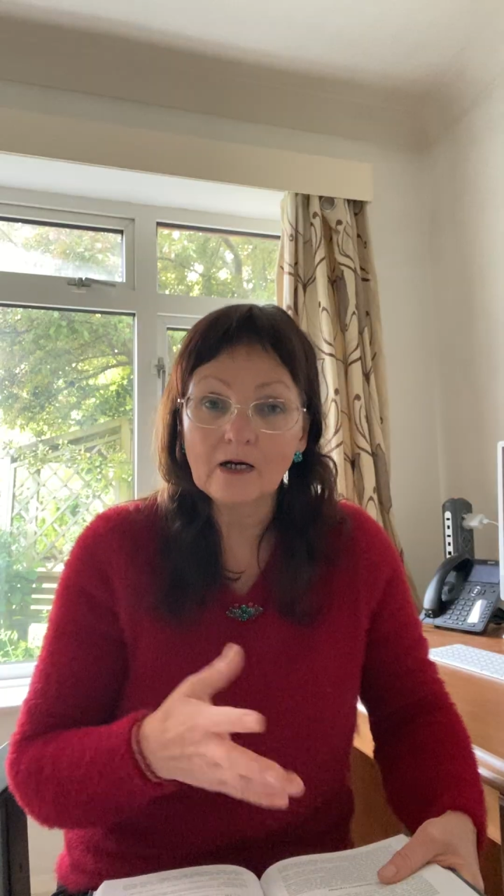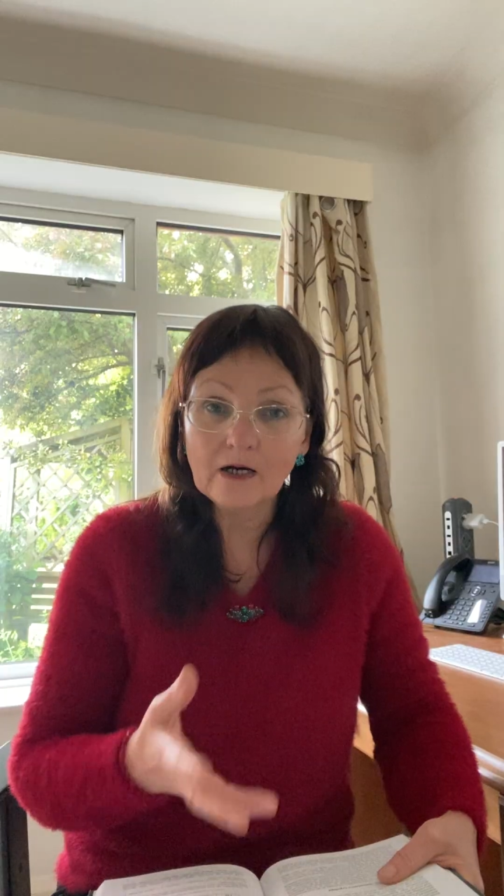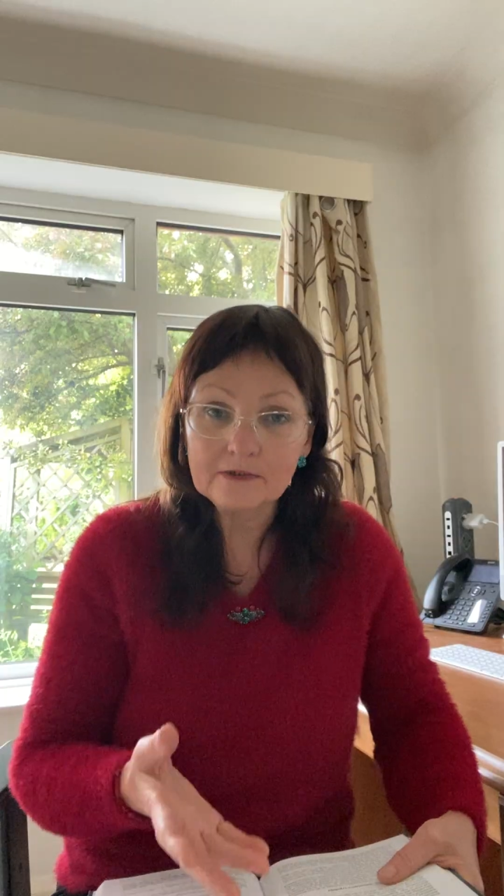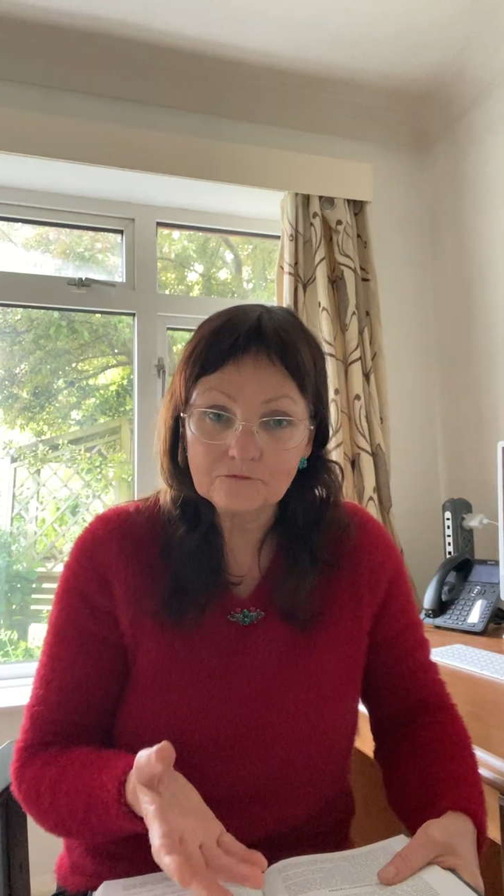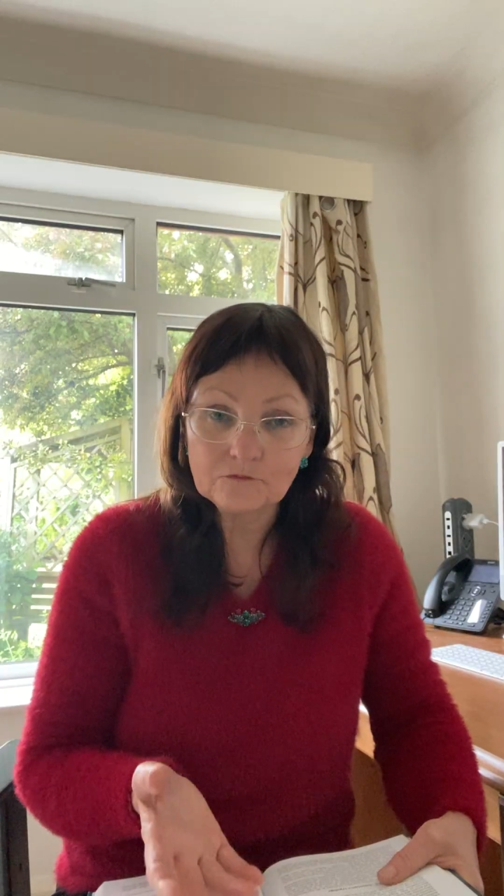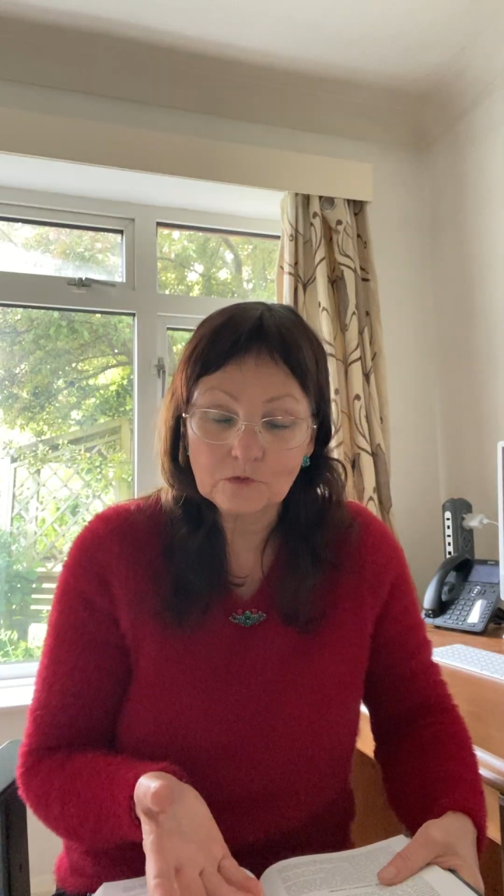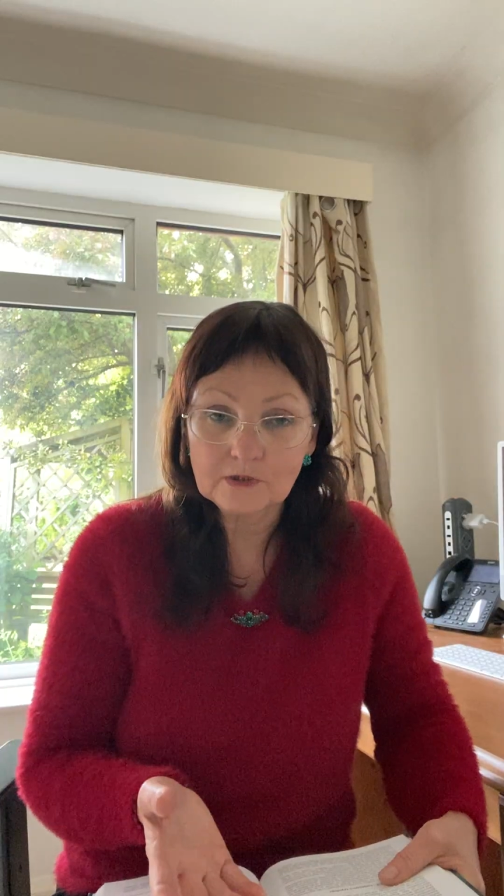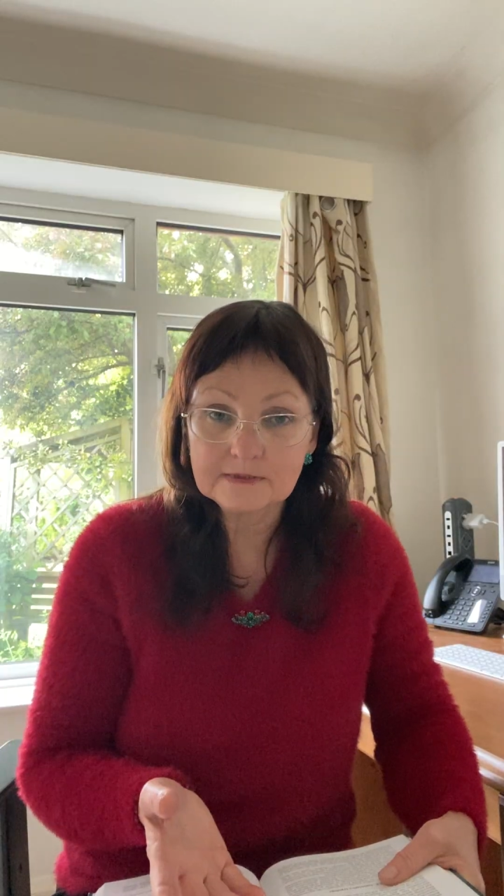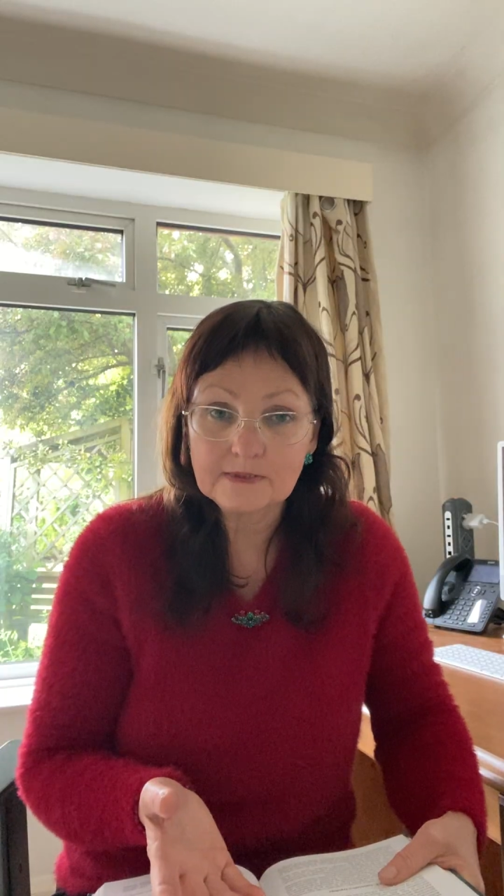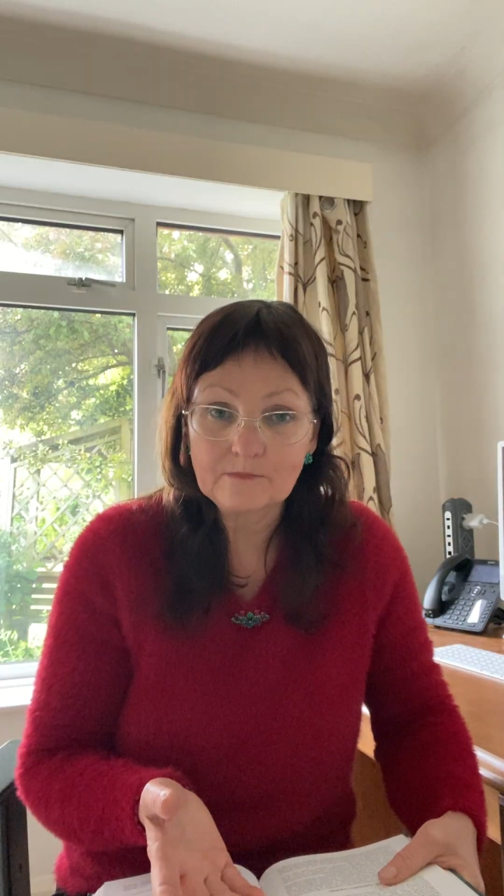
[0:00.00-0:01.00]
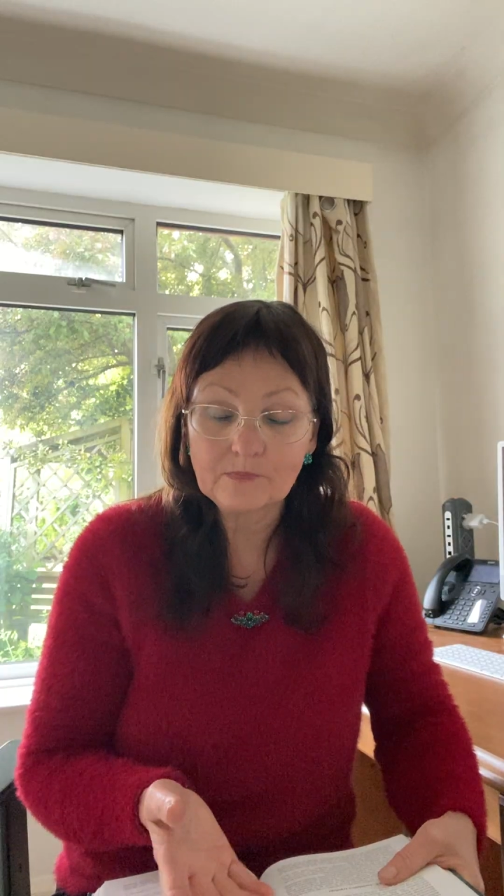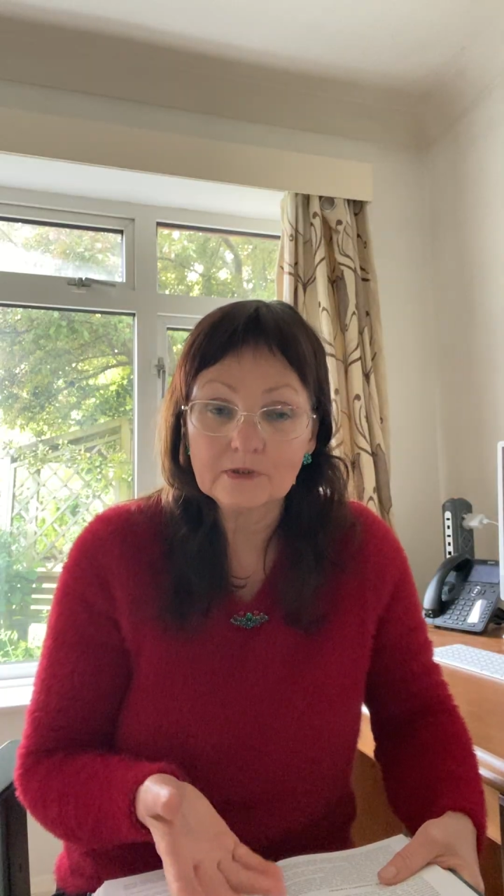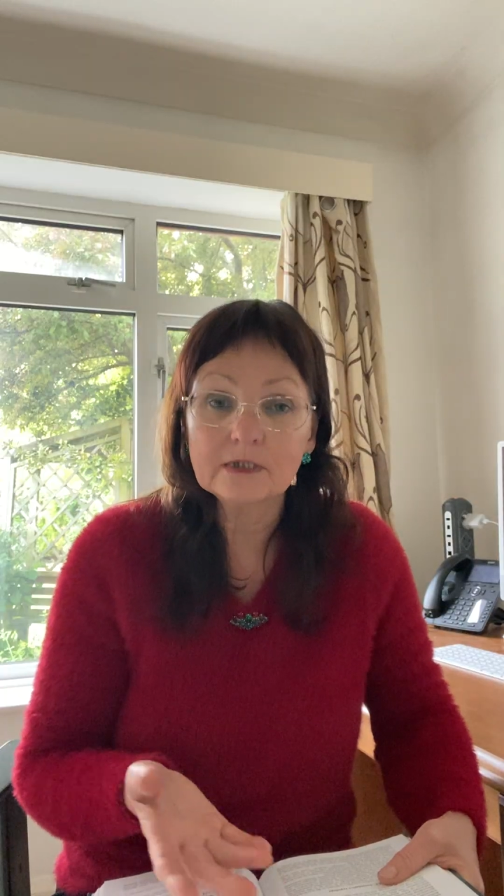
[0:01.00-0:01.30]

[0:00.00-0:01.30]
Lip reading: art, for example,